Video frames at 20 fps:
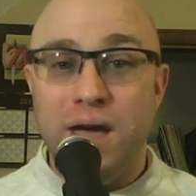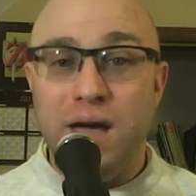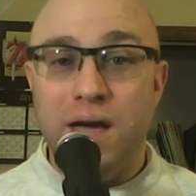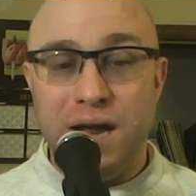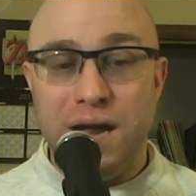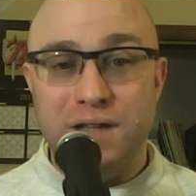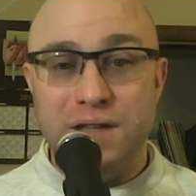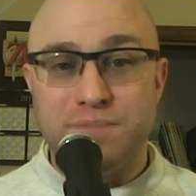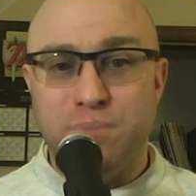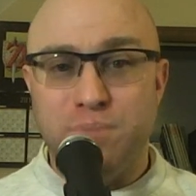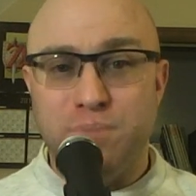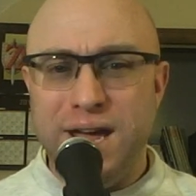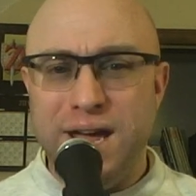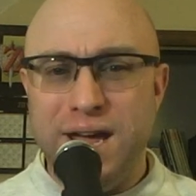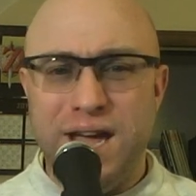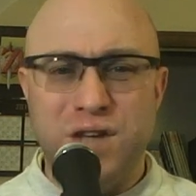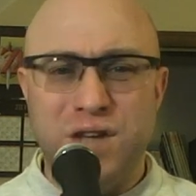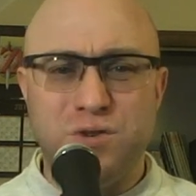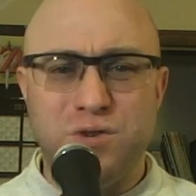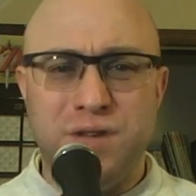And it's pretty
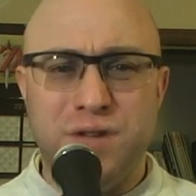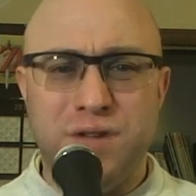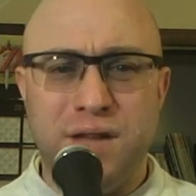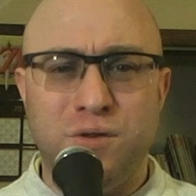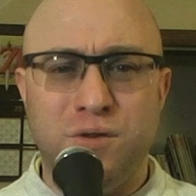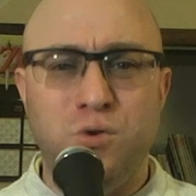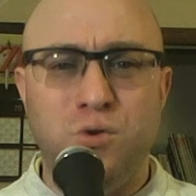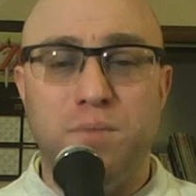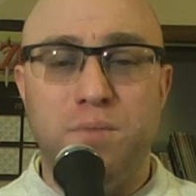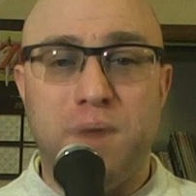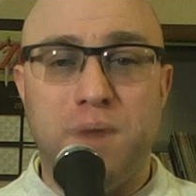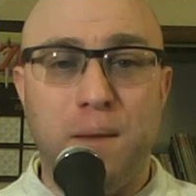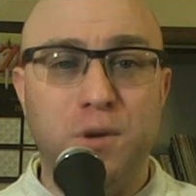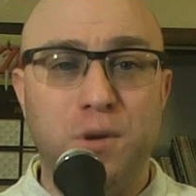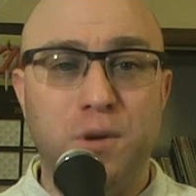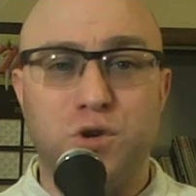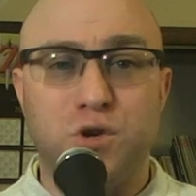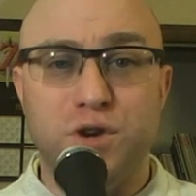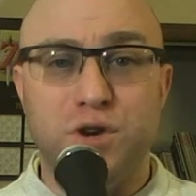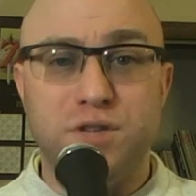interesting who the
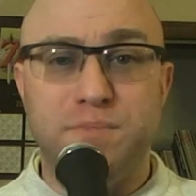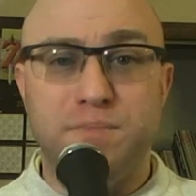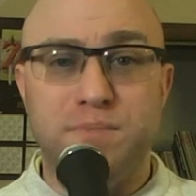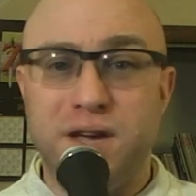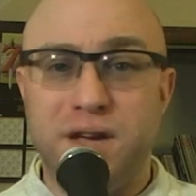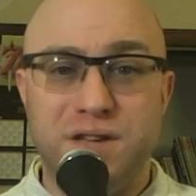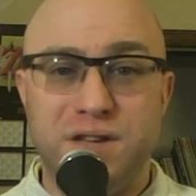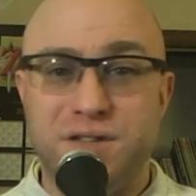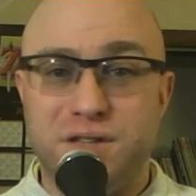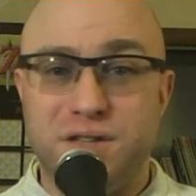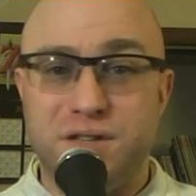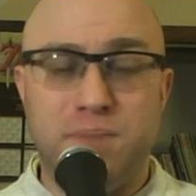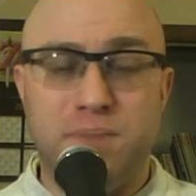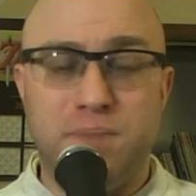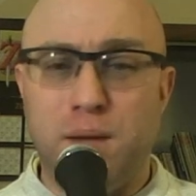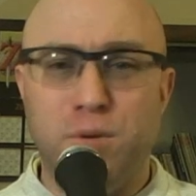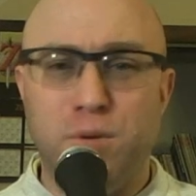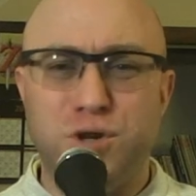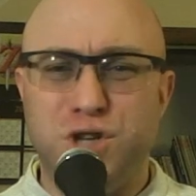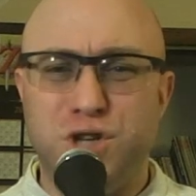publisher is, because it's a
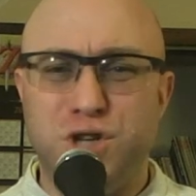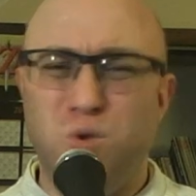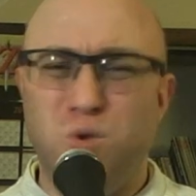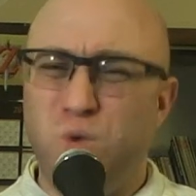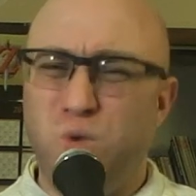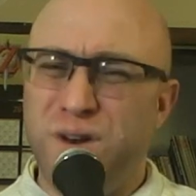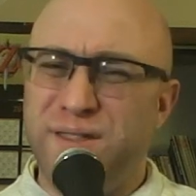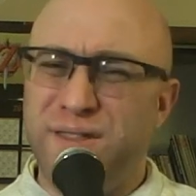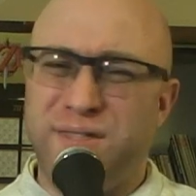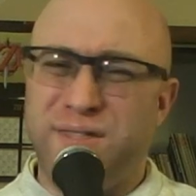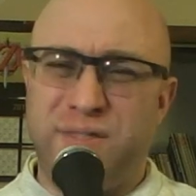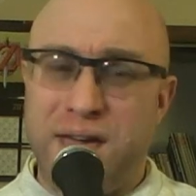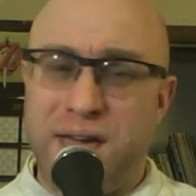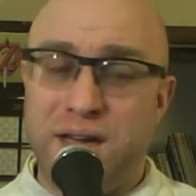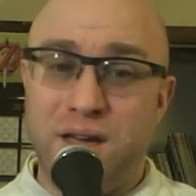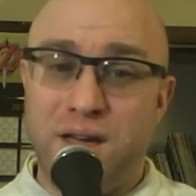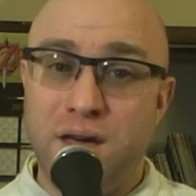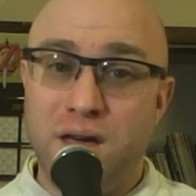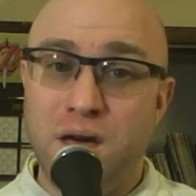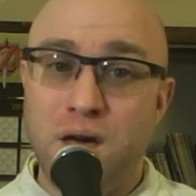publisher you wouldn't
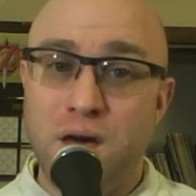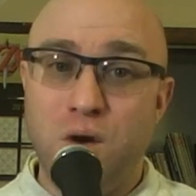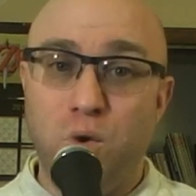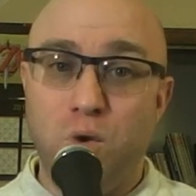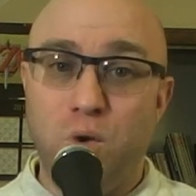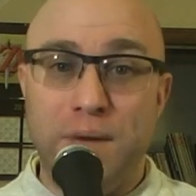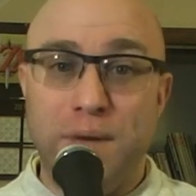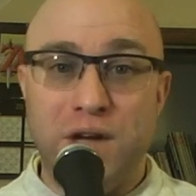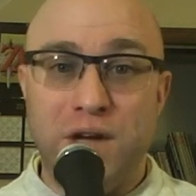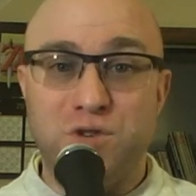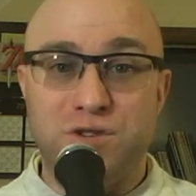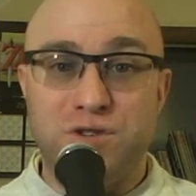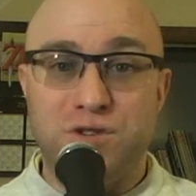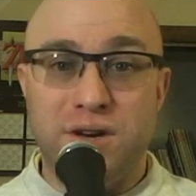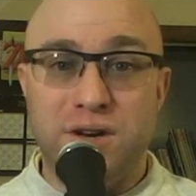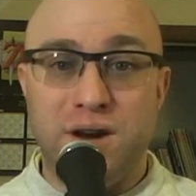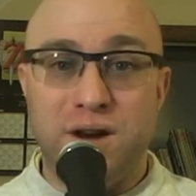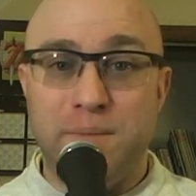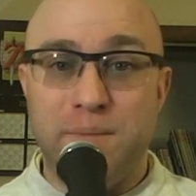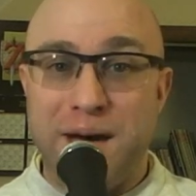think would be
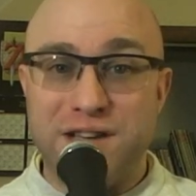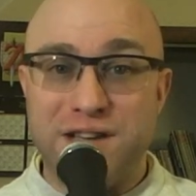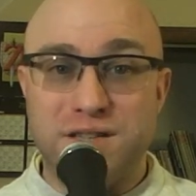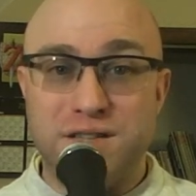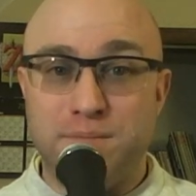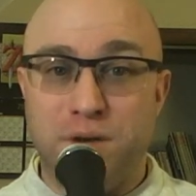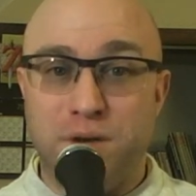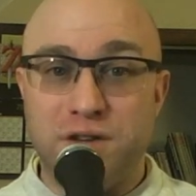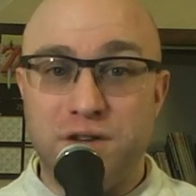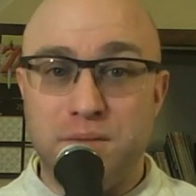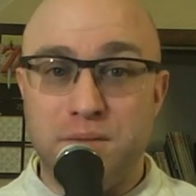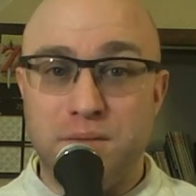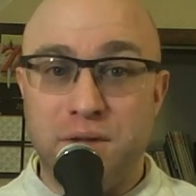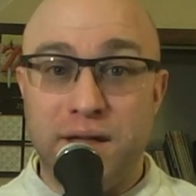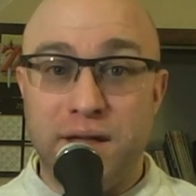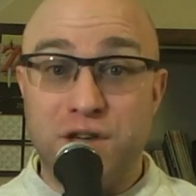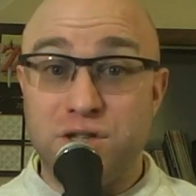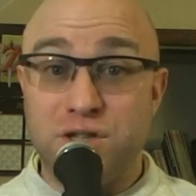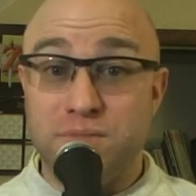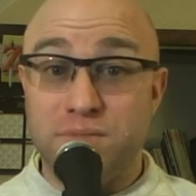interested in a basketball
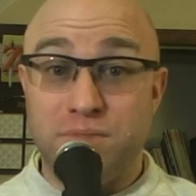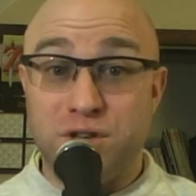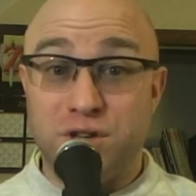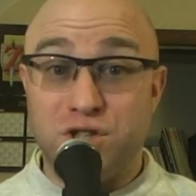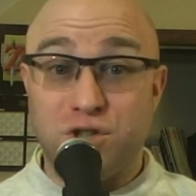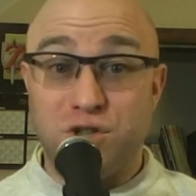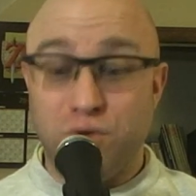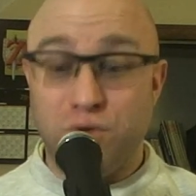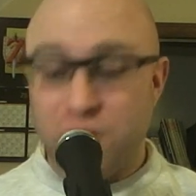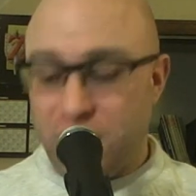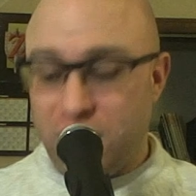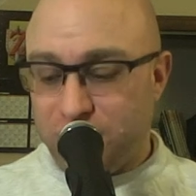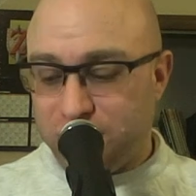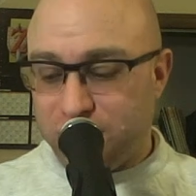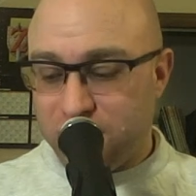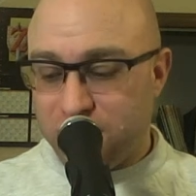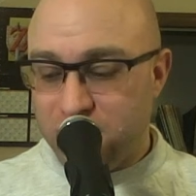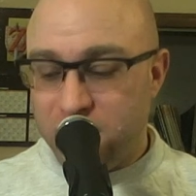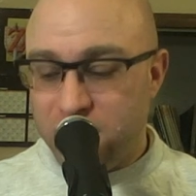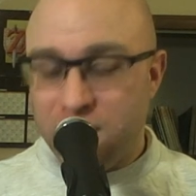simulation, but sure
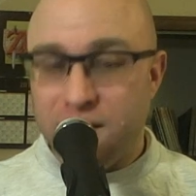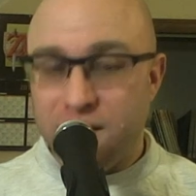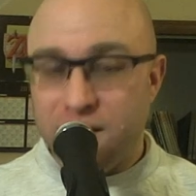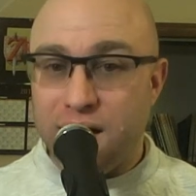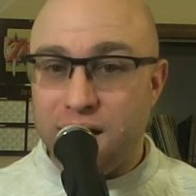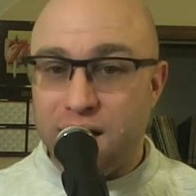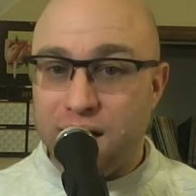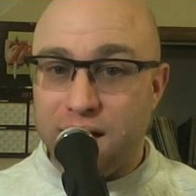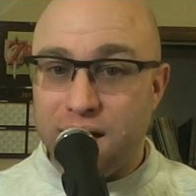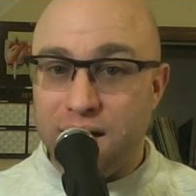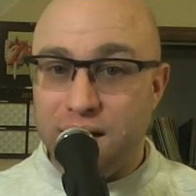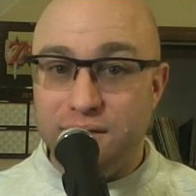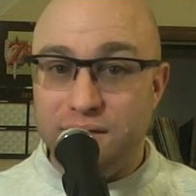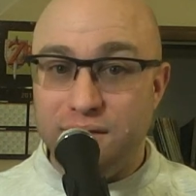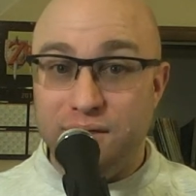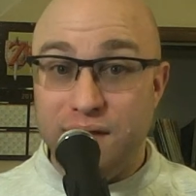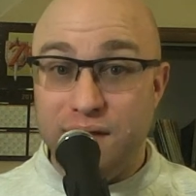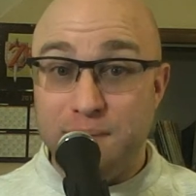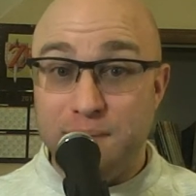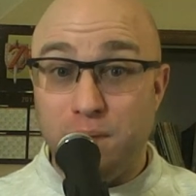enough,
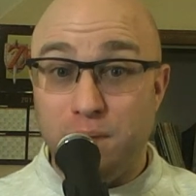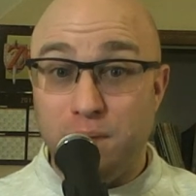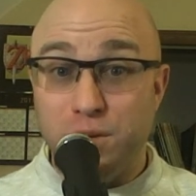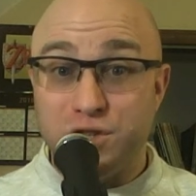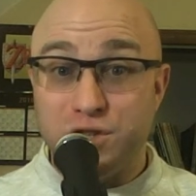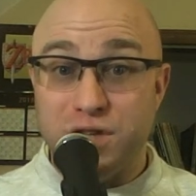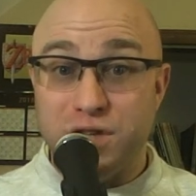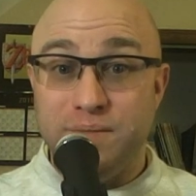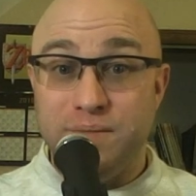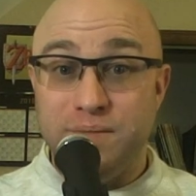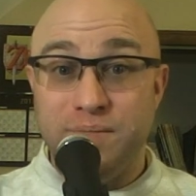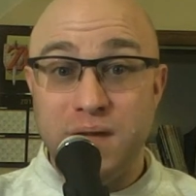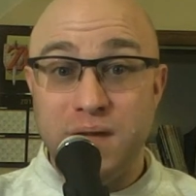they published it.